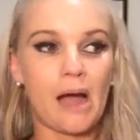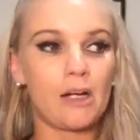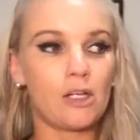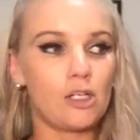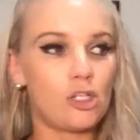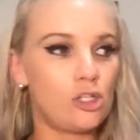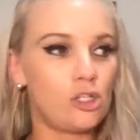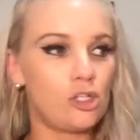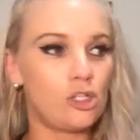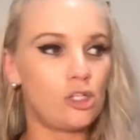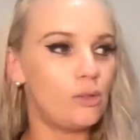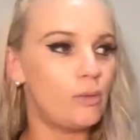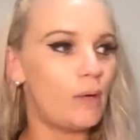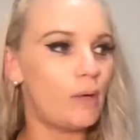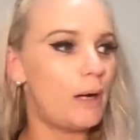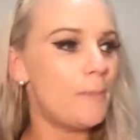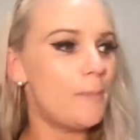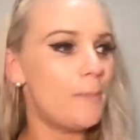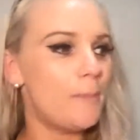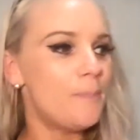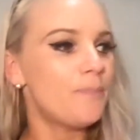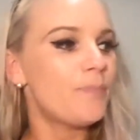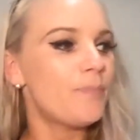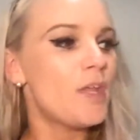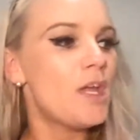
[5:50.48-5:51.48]
cure.
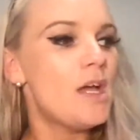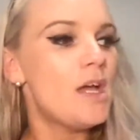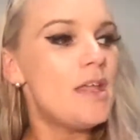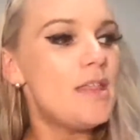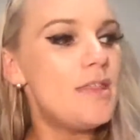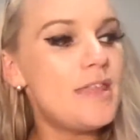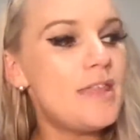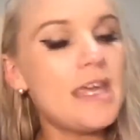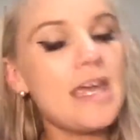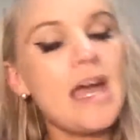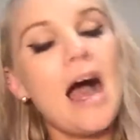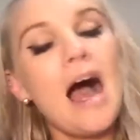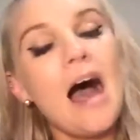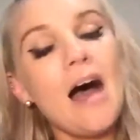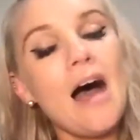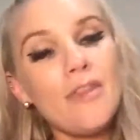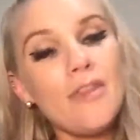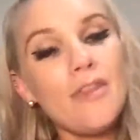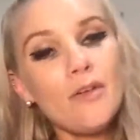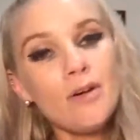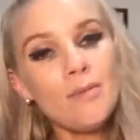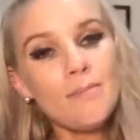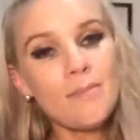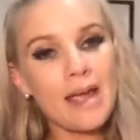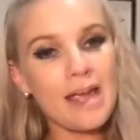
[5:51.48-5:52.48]
The
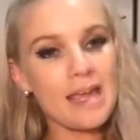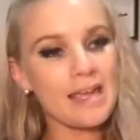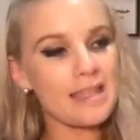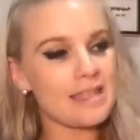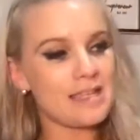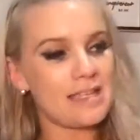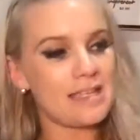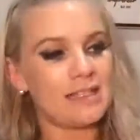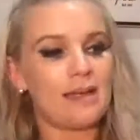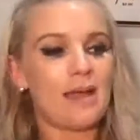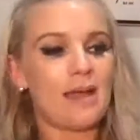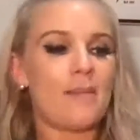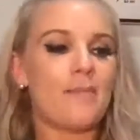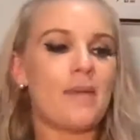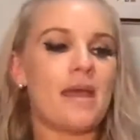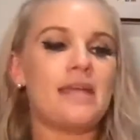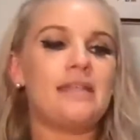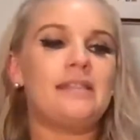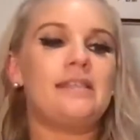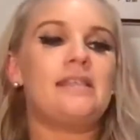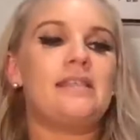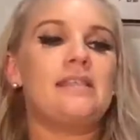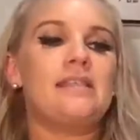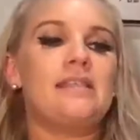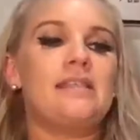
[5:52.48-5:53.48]
other amazing
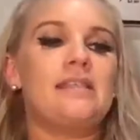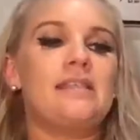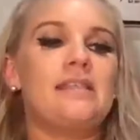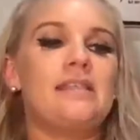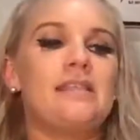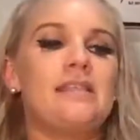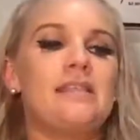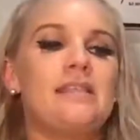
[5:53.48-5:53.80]
thing with